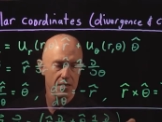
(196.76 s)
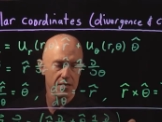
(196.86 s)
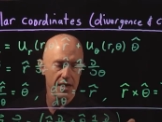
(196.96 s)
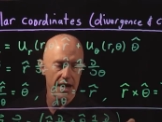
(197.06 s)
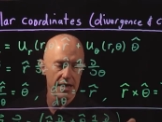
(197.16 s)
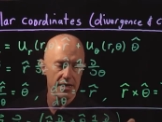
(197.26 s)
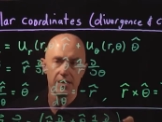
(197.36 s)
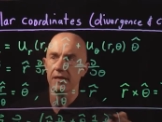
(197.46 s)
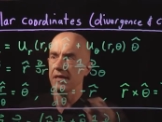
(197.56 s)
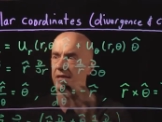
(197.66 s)

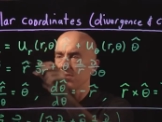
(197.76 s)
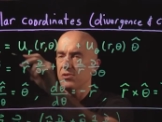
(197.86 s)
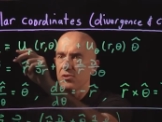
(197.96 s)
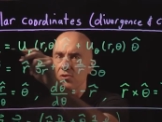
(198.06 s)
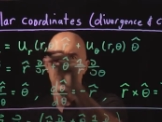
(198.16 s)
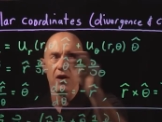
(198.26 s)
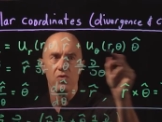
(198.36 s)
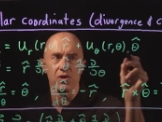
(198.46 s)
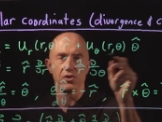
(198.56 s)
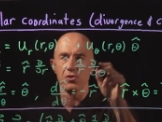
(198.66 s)
dotted into
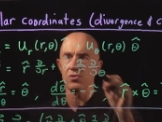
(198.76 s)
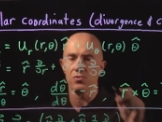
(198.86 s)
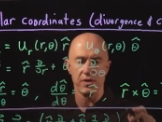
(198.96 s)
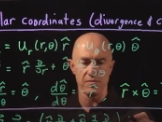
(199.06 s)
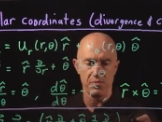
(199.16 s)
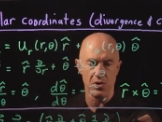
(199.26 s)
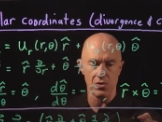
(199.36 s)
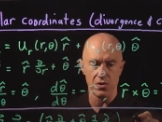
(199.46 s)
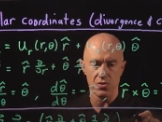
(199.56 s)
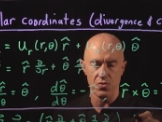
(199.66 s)
our u in
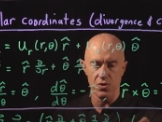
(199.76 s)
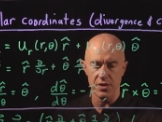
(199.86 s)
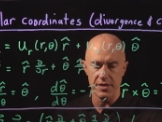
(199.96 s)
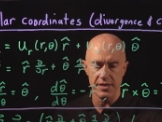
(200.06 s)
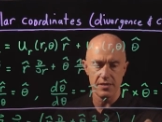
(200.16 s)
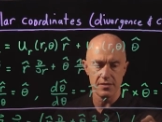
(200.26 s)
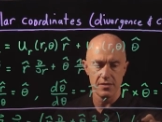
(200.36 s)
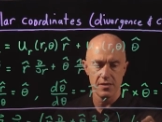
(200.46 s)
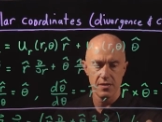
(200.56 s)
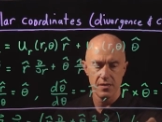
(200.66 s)
polar coordinates.
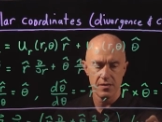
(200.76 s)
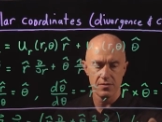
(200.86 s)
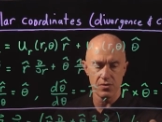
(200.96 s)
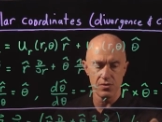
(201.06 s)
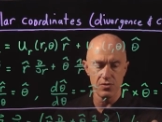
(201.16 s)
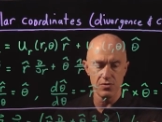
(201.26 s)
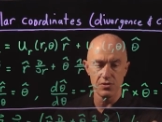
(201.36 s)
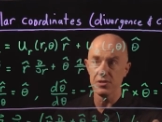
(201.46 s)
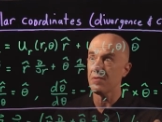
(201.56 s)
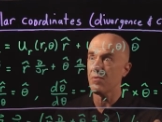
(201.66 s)
So u
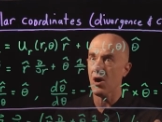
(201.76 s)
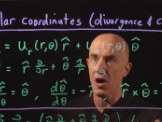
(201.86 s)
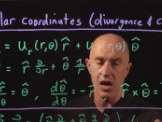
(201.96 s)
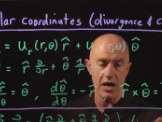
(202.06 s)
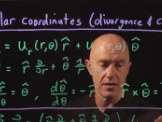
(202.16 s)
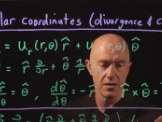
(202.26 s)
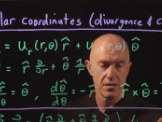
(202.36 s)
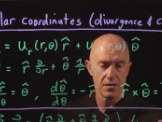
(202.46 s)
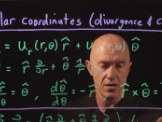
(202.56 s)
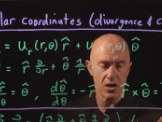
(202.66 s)
sub r,
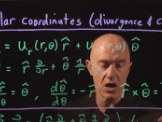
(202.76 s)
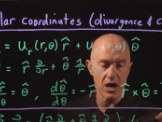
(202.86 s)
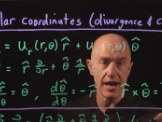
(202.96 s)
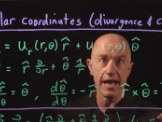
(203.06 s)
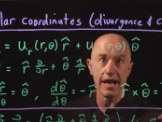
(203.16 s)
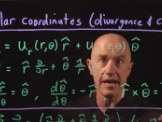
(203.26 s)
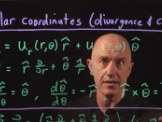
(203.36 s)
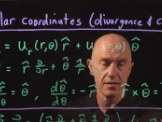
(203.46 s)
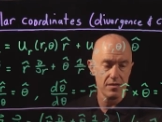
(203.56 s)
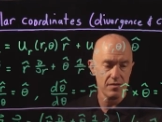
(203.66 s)
r
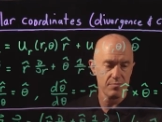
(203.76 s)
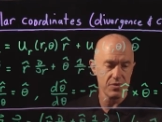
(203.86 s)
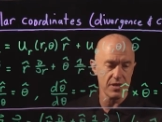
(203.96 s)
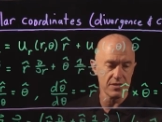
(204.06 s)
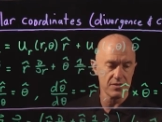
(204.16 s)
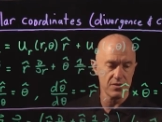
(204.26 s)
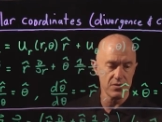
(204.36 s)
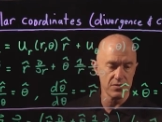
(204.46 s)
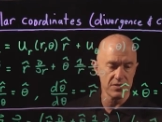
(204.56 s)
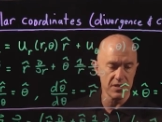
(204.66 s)
hat, plus
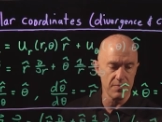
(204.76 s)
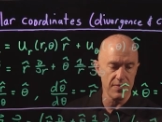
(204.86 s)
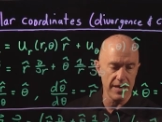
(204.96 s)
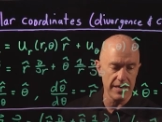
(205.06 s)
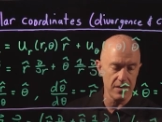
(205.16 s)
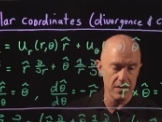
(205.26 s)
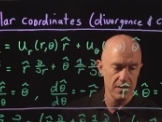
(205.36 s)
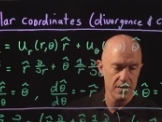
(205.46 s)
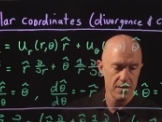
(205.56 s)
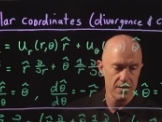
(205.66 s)
u sub theta,
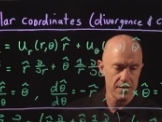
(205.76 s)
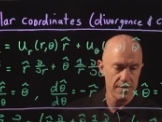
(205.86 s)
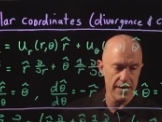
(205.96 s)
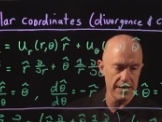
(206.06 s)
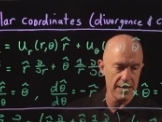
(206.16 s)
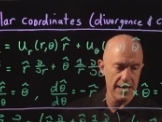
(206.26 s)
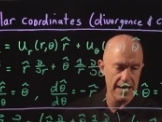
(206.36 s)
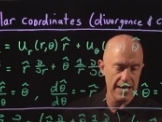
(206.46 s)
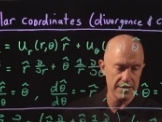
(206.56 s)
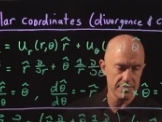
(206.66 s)
theta
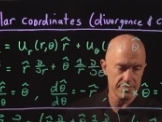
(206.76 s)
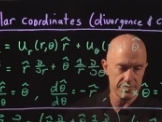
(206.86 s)
hat.